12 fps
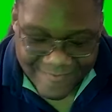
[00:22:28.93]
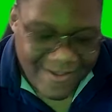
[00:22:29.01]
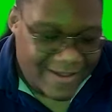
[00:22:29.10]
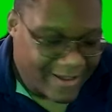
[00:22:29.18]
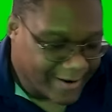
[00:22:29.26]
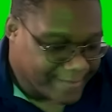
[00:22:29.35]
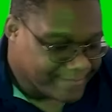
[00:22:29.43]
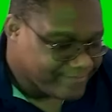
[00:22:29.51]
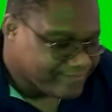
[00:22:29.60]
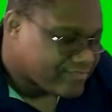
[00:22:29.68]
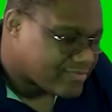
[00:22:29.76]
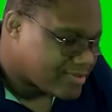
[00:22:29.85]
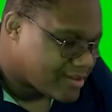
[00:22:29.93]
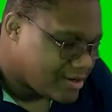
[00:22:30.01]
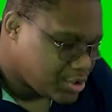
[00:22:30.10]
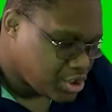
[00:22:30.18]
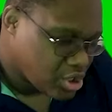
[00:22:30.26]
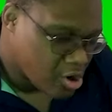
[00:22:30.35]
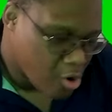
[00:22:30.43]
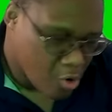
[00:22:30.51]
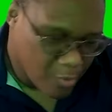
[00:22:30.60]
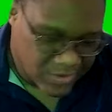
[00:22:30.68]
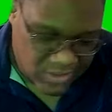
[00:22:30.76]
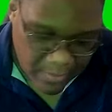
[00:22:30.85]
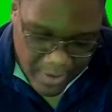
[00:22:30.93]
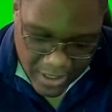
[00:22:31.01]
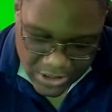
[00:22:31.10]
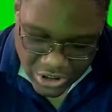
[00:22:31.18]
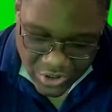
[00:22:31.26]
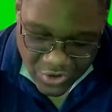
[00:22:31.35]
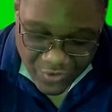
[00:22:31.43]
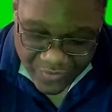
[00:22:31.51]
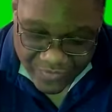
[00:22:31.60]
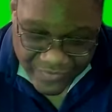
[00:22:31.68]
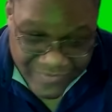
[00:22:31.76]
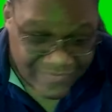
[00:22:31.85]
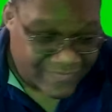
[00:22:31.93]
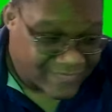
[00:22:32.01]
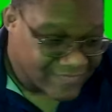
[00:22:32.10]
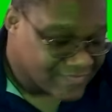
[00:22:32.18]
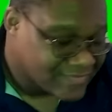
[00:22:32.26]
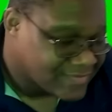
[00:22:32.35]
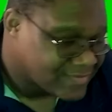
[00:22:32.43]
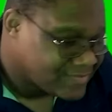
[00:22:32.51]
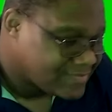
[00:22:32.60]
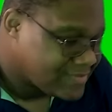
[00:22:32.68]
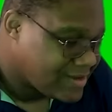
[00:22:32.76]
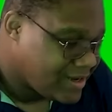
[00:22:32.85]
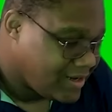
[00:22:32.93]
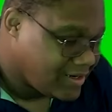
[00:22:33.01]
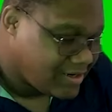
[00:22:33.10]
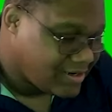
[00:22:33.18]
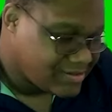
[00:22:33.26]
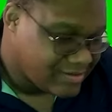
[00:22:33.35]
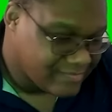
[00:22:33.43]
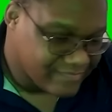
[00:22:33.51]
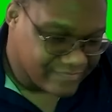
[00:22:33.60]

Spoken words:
Yeah. She-Hulk was a bad show. Hated it.